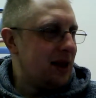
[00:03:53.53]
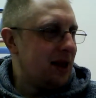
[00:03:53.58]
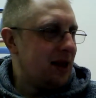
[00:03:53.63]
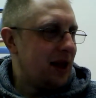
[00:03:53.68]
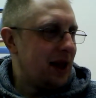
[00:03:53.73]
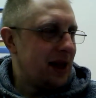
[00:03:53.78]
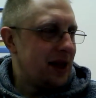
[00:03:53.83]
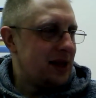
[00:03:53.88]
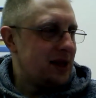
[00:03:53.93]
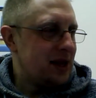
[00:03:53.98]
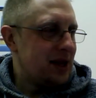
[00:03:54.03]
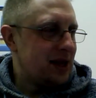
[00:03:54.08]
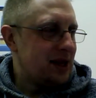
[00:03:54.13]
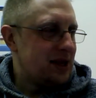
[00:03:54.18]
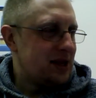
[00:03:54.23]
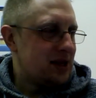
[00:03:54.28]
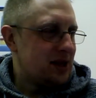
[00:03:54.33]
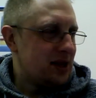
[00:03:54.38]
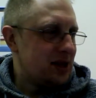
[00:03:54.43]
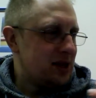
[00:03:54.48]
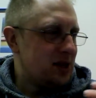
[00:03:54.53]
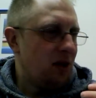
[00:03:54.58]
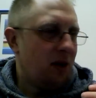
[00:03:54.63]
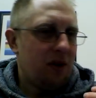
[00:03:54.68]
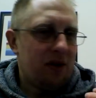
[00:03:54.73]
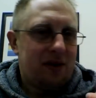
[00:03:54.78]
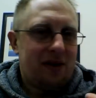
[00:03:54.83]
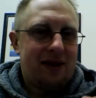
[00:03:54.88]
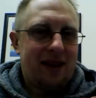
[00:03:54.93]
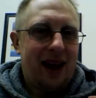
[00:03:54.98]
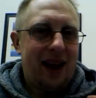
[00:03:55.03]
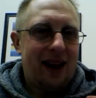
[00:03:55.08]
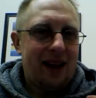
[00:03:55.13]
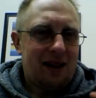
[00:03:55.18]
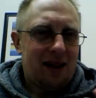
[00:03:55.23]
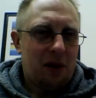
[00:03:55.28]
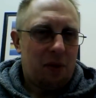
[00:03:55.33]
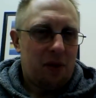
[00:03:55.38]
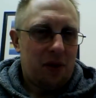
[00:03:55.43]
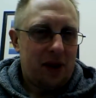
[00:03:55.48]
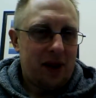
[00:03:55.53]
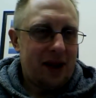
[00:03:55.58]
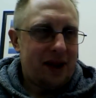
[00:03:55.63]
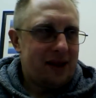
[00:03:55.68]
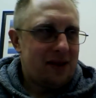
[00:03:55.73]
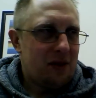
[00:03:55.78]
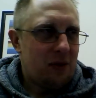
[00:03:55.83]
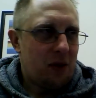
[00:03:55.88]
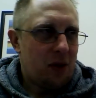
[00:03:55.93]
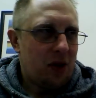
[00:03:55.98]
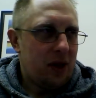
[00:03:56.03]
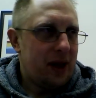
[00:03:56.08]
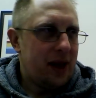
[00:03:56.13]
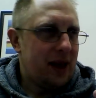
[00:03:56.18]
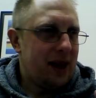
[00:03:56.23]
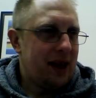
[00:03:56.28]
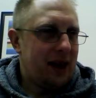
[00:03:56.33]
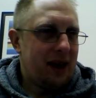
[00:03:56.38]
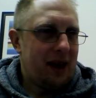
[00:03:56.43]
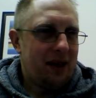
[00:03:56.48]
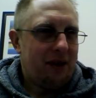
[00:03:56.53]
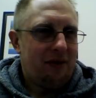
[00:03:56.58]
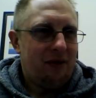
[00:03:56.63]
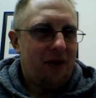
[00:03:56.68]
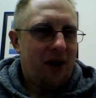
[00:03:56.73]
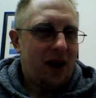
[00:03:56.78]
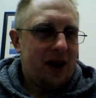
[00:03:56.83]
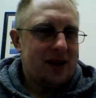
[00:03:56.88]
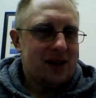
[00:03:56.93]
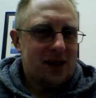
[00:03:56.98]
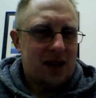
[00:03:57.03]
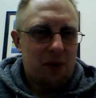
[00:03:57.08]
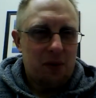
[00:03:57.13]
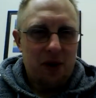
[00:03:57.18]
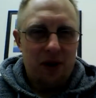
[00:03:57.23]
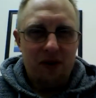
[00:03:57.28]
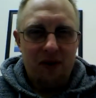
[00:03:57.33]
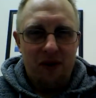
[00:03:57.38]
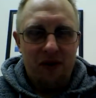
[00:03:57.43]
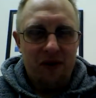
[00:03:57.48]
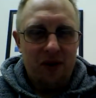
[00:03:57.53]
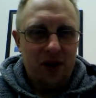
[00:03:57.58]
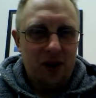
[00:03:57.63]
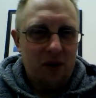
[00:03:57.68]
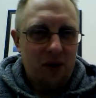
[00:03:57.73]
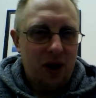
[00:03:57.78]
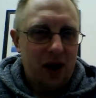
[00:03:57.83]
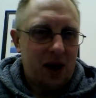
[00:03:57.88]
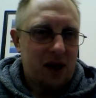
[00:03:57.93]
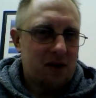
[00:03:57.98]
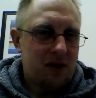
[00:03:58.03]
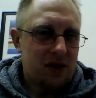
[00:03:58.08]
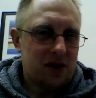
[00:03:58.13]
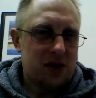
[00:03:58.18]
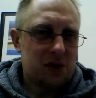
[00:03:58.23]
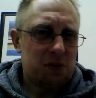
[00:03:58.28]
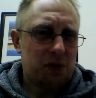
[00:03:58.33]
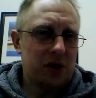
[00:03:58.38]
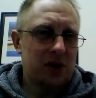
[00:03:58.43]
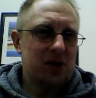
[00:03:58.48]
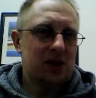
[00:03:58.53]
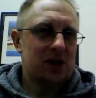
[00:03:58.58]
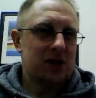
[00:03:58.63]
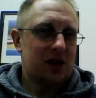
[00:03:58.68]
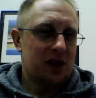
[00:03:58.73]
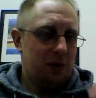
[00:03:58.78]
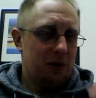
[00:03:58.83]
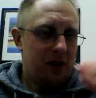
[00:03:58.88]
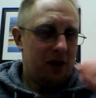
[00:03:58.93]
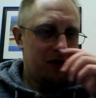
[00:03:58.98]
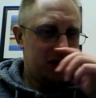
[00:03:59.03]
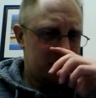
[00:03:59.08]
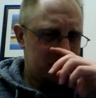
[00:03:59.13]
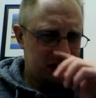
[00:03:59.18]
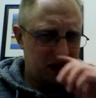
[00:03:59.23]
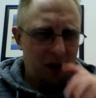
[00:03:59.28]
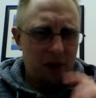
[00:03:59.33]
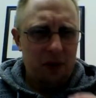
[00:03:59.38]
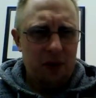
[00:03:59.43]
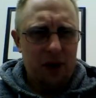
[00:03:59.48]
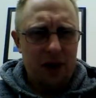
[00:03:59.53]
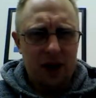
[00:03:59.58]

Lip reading: He's not technically predictable. He fights in a bit of a funny way, throws his punches in a bit of a sloppy,